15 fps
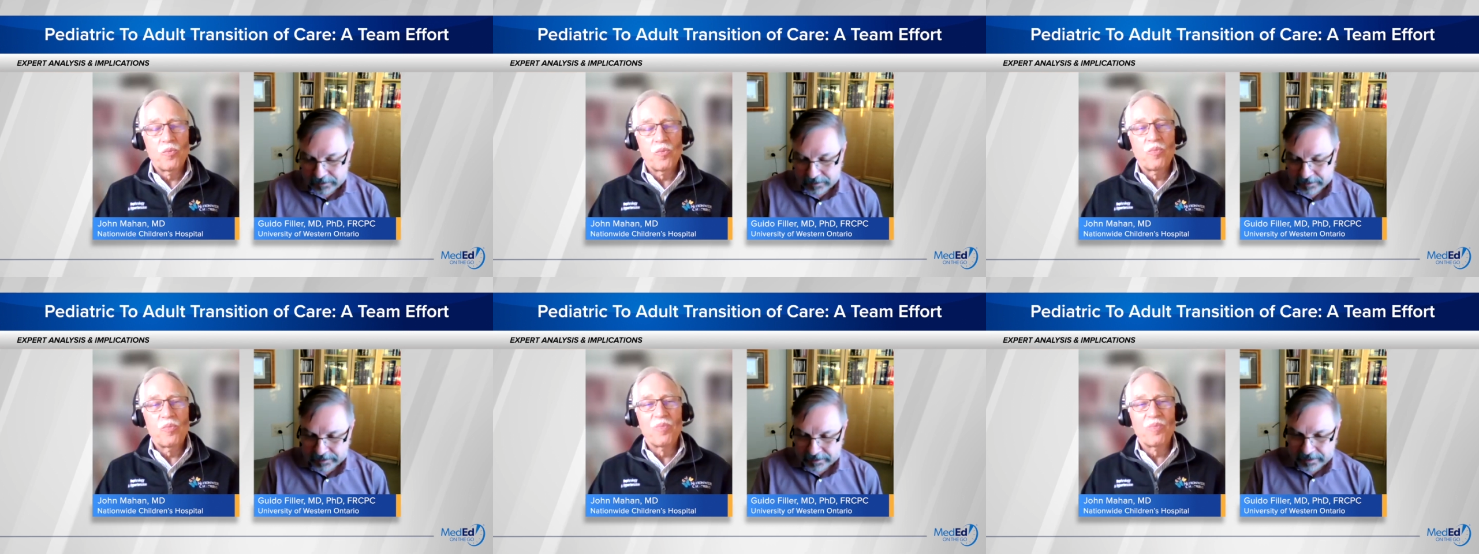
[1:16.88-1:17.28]

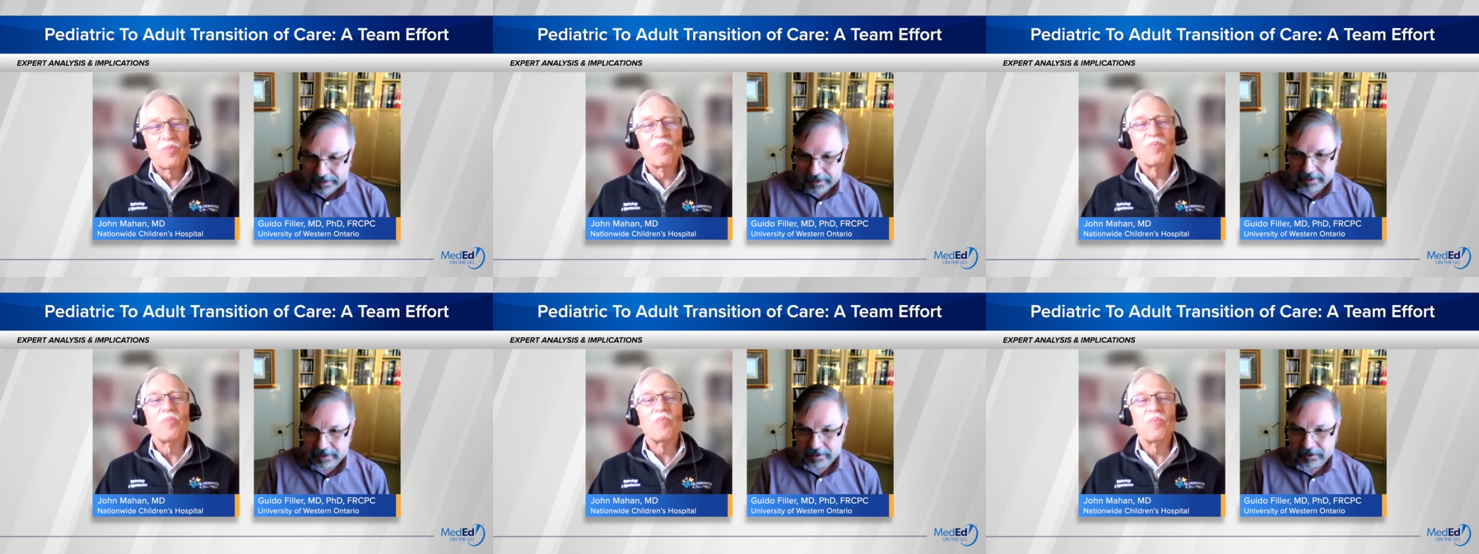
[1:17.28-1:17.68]

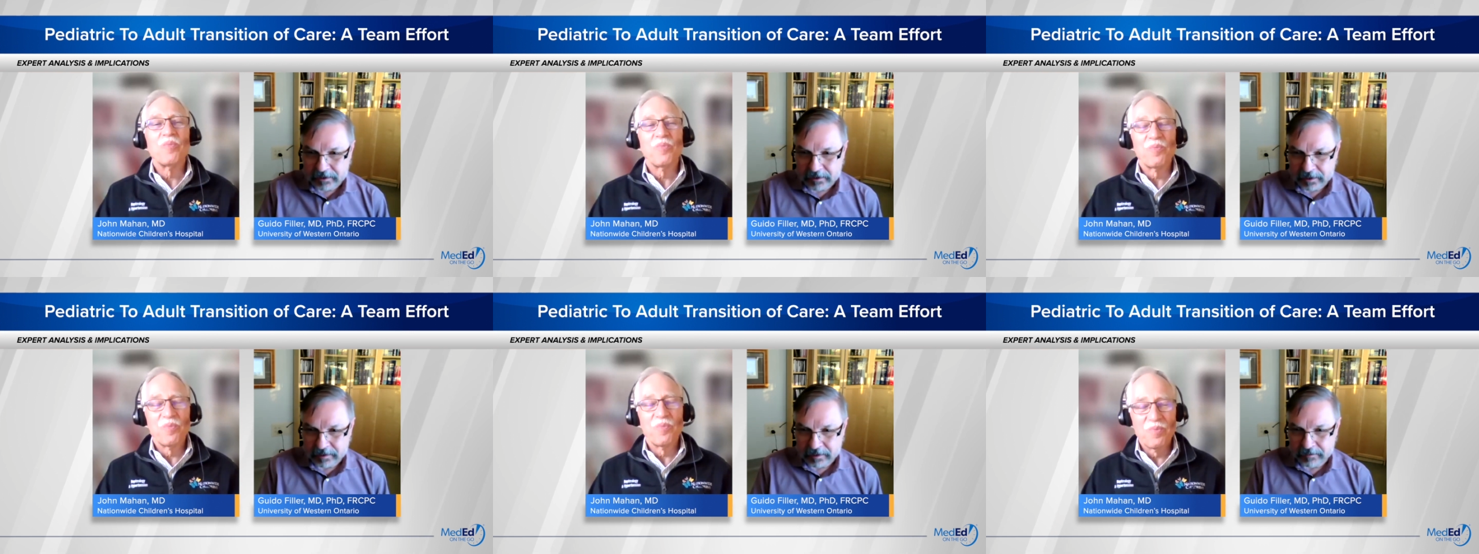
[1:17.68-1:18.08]
Speaker 1: leading it?
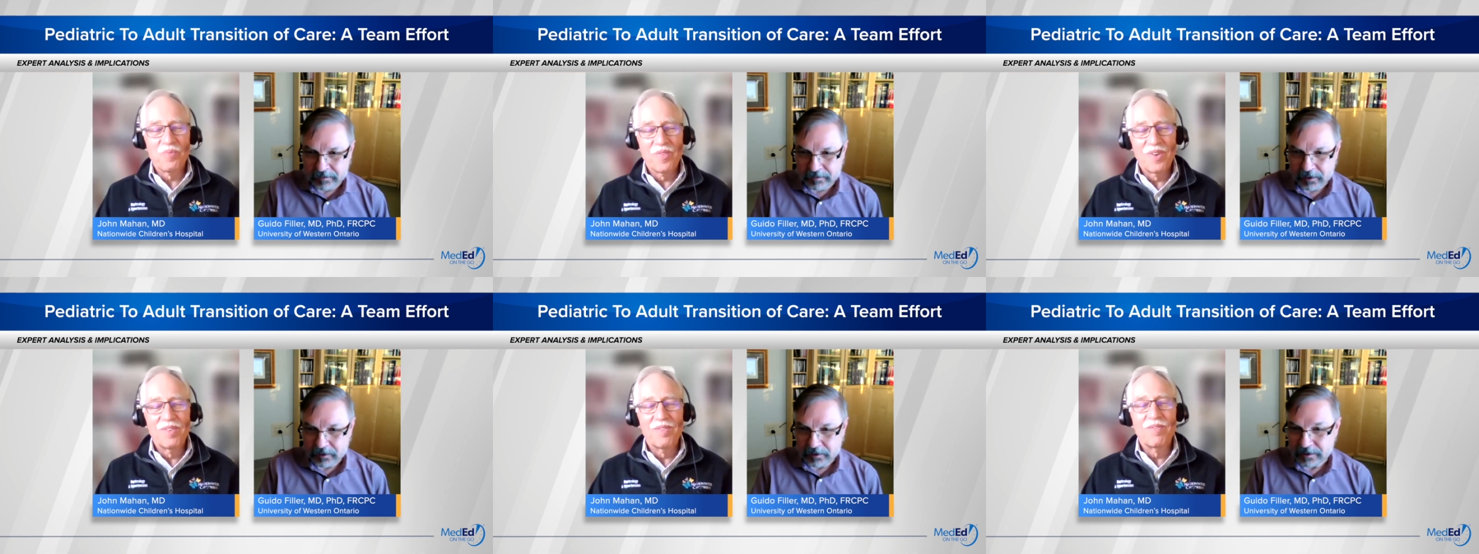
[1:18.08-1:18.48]
Um,
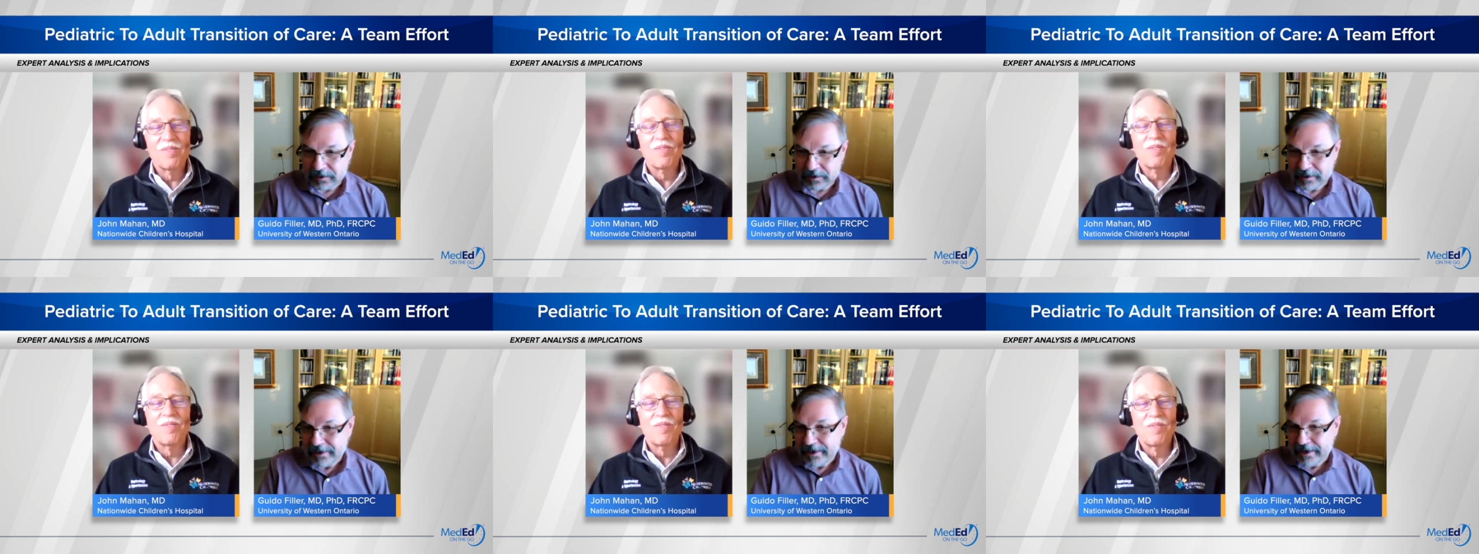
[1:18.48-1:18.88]
because
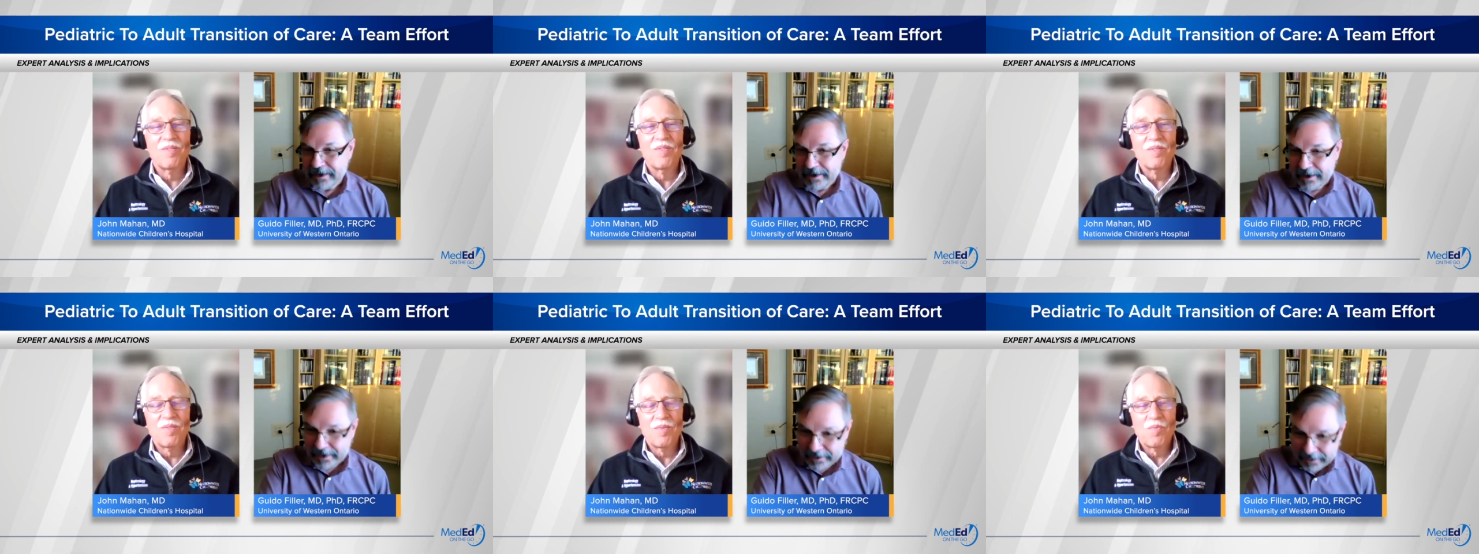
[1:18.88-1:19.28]
it's
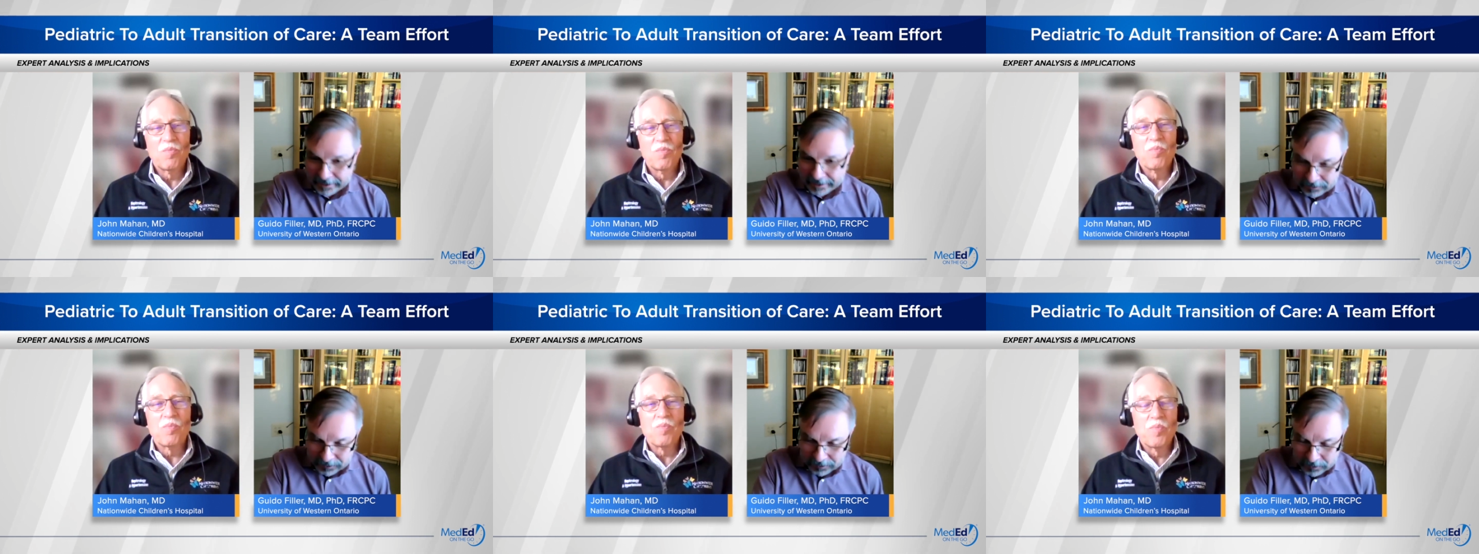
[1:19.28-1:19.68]
an
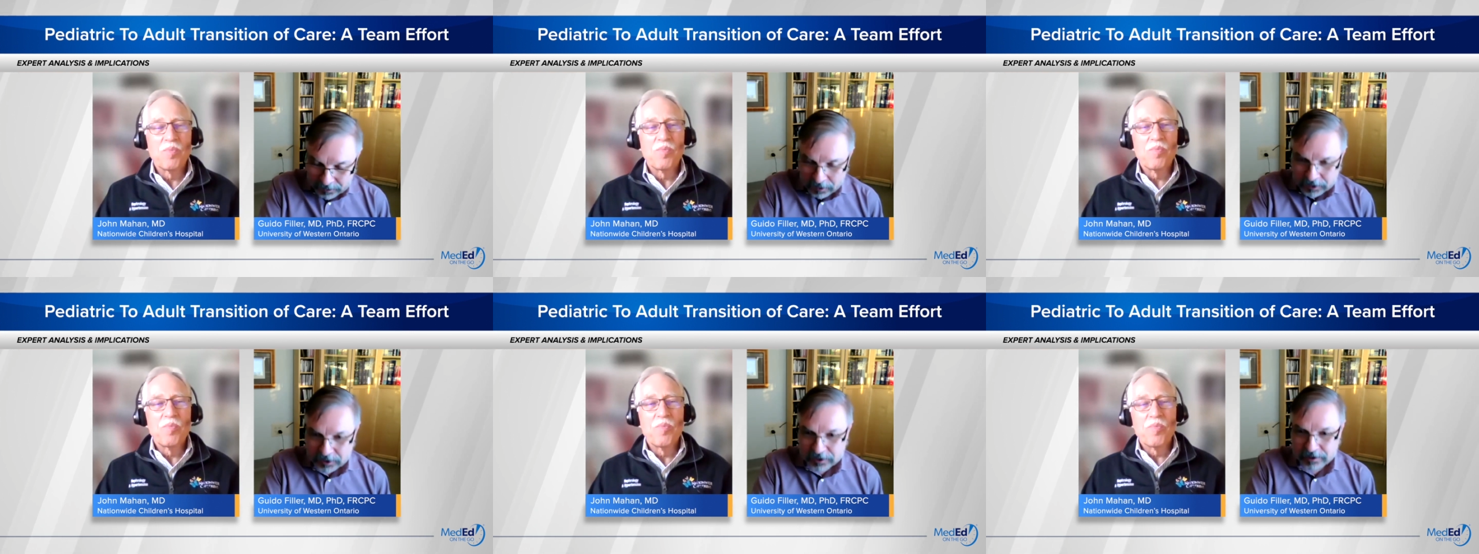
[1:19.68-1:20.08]

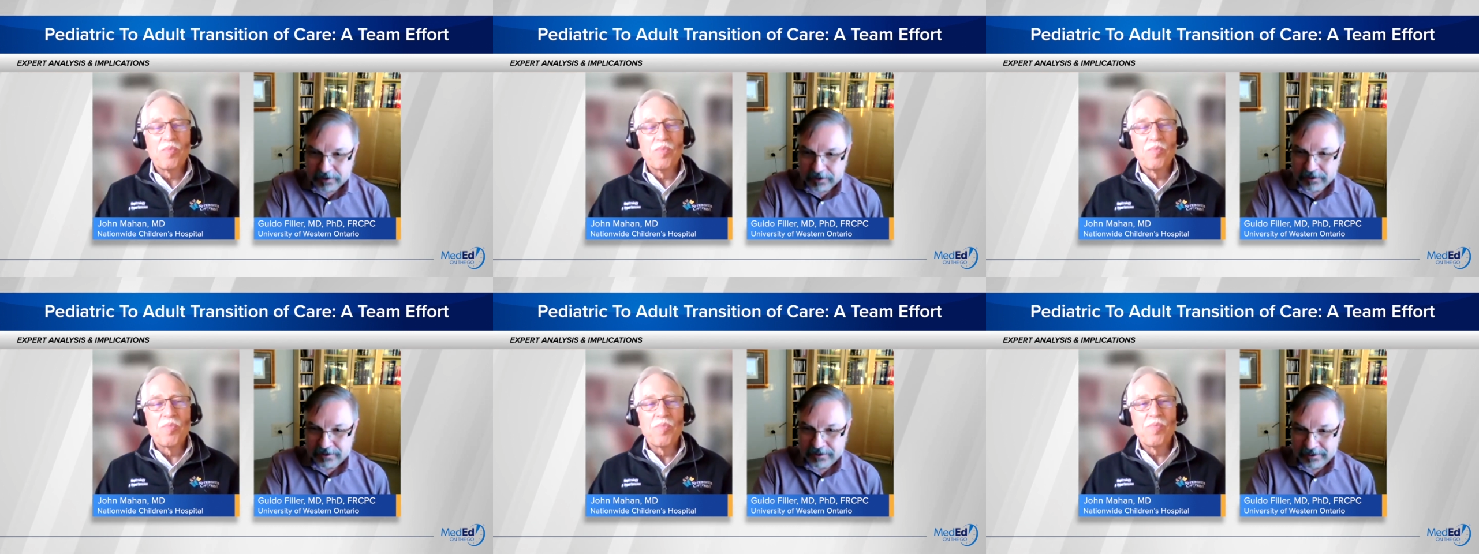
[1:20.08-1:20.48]
endocrinological
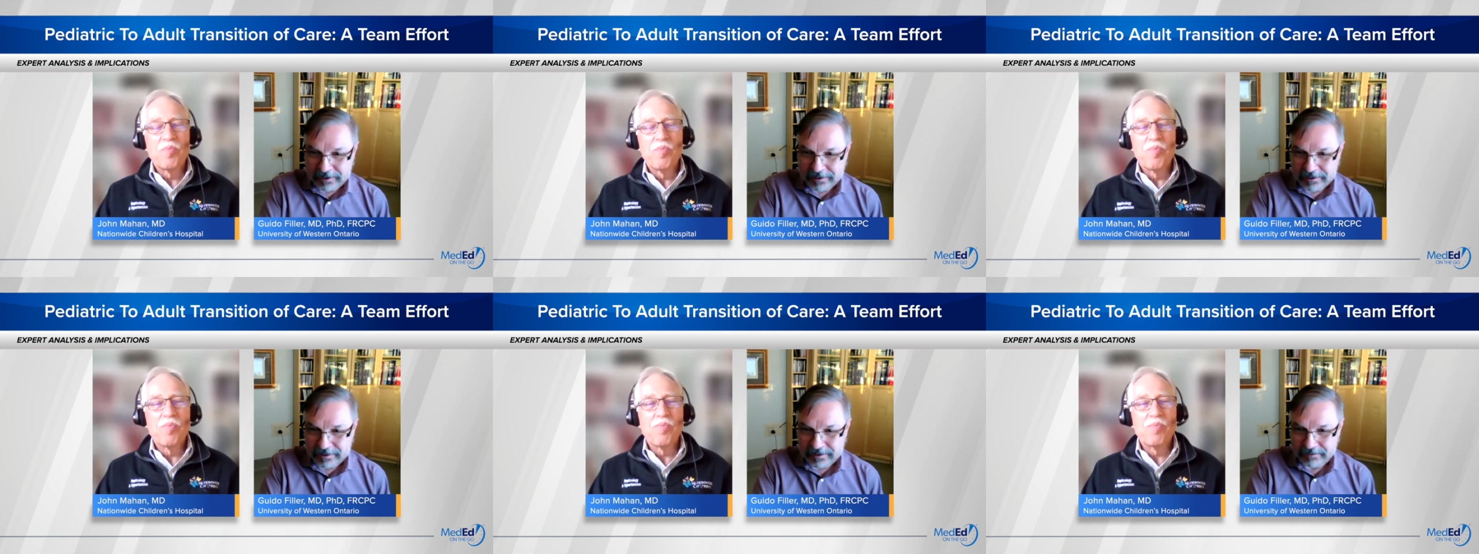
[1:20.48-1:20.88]

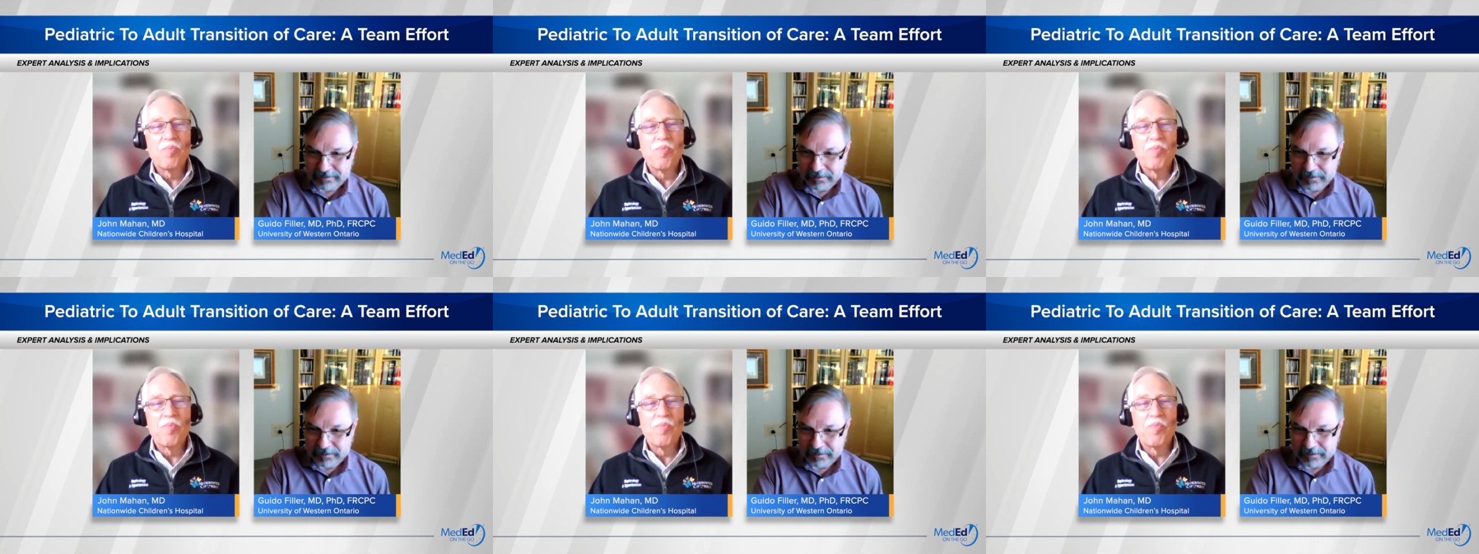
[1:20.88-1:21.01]
disease